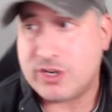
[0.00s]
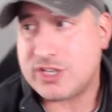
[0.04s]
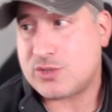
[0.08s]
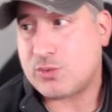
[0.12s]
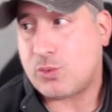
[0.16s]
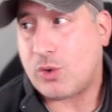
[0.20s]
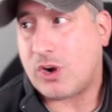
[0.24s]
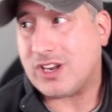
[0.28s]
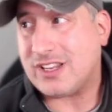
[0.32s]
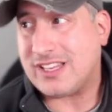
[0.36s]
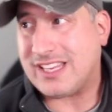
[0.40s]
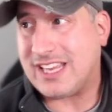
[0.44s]

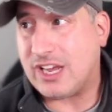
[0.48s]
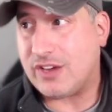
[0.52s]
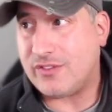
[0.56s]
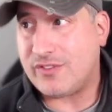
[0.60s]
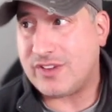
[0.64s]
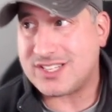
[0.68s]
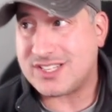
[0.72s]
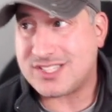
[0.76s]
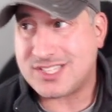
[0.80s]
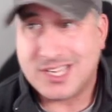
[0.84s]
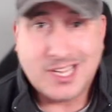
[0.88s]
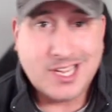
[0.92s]
Warlley
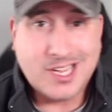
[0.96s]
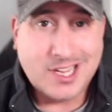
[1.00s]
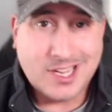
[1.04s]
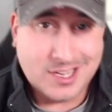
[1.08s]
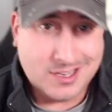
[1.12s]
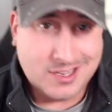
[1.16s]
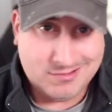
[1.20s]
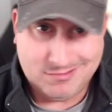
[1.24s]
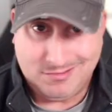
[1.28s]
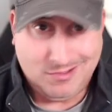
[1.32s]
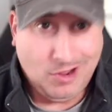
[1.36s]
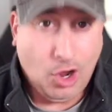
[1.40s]
Alves
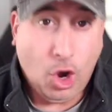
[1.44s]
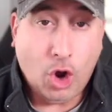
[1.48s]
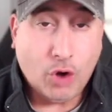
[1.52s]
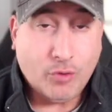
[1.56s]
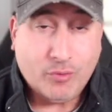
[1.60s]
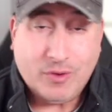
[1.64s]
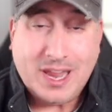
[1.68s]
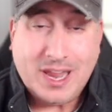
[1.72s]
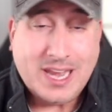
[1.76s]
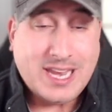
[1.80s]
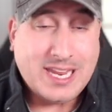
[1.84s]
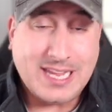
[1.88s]

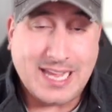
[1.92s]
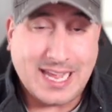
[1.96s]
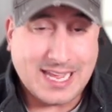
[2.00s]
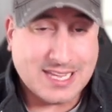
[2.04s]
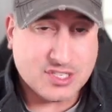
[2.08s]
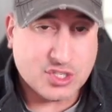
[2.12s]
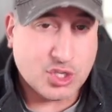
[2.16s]
already has